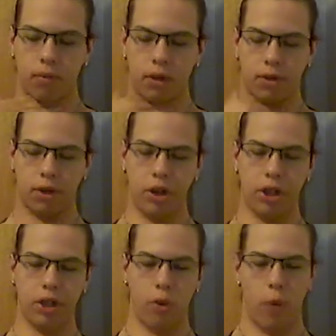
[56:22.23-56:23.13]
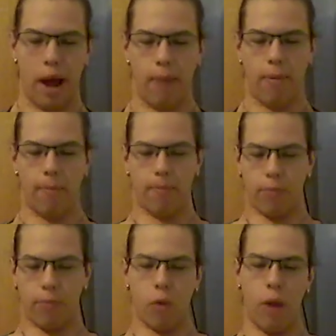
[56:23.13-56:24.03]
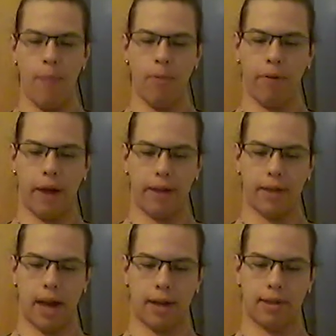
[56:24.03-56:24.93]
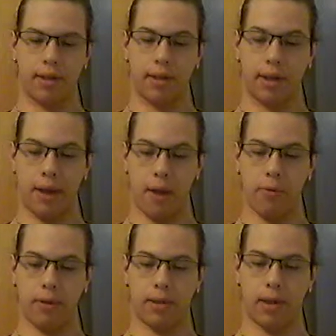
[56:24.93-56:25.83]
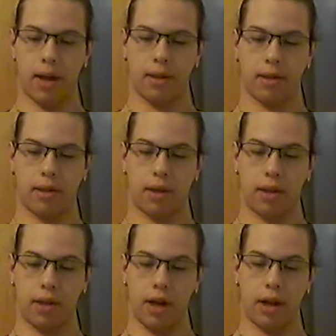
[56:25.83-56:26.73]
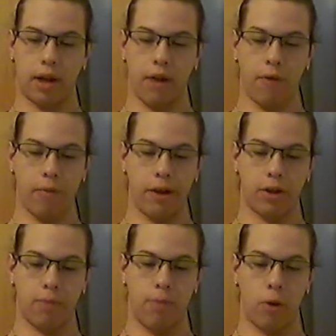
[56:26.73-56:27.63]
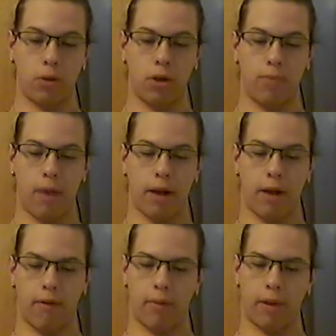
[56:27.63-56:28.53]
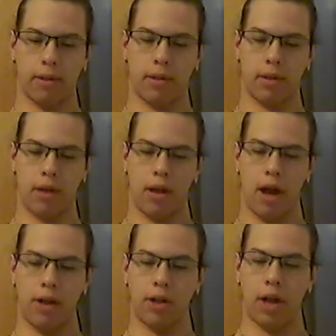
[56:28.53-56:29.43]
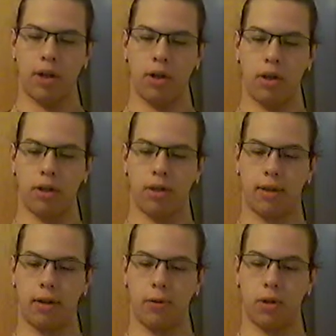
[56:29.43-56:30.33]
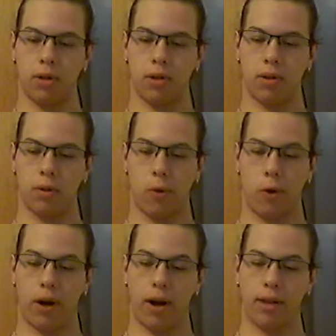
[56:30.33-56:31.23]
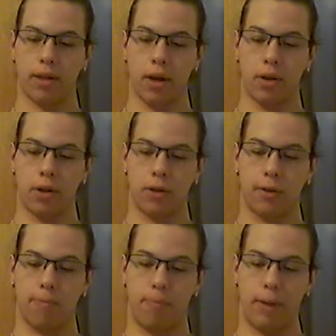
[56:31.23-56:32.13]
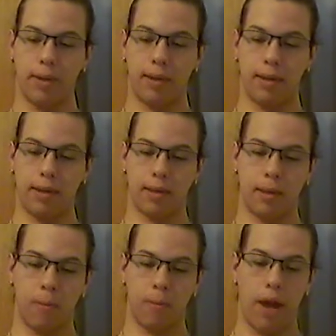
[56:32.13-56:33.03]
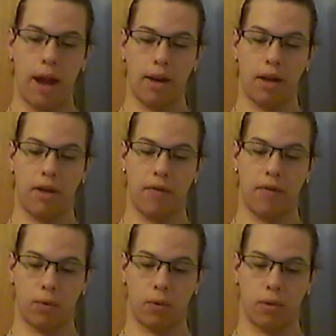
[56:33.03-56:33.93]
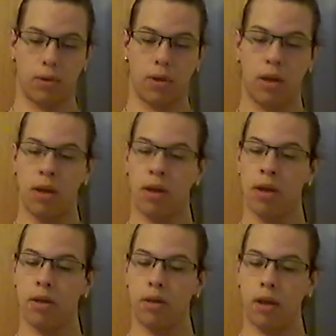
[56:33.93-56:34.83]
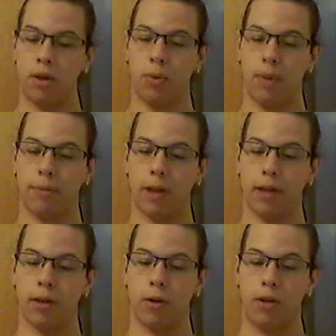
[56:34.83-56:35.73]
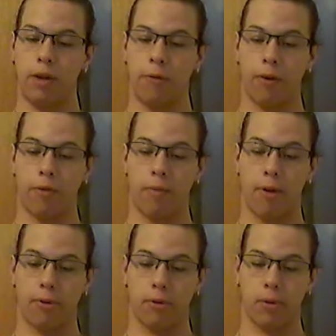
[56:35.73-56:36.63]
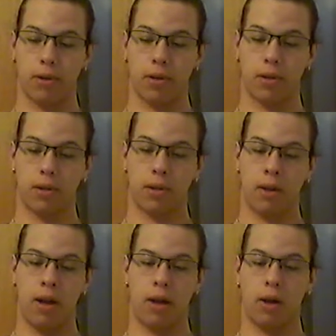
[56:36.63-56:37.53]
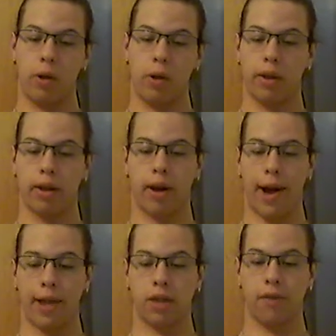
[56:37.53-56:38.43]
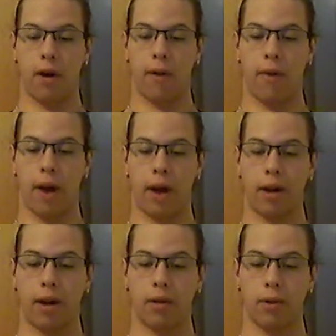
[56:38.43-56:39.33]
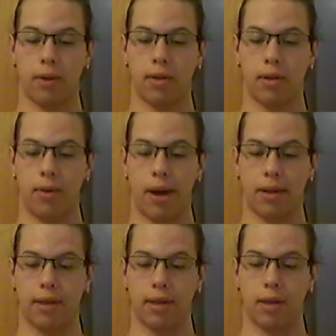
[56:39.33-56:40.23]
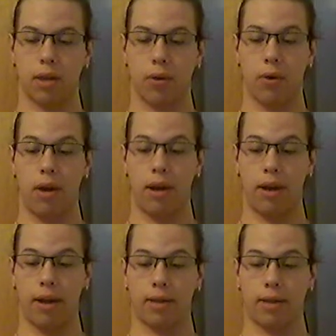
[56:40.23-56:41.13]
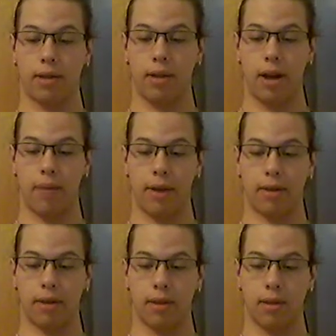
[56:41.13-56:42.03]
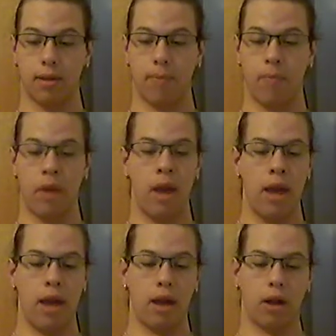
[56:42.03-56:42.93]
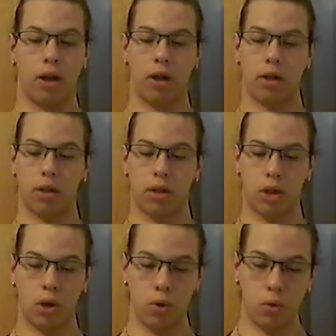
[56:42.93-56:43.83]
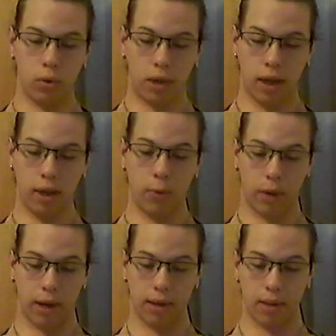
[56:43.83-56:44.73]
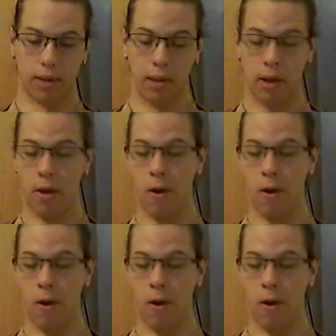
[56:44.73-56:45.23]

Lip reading: Searching the web. The web provides access to countless sites containing information posted by governments, educational institutions, organizations, business, and individuals. Such websites are different from other sources, including the kinds of online sources you access through indexes and databases, in two key ways.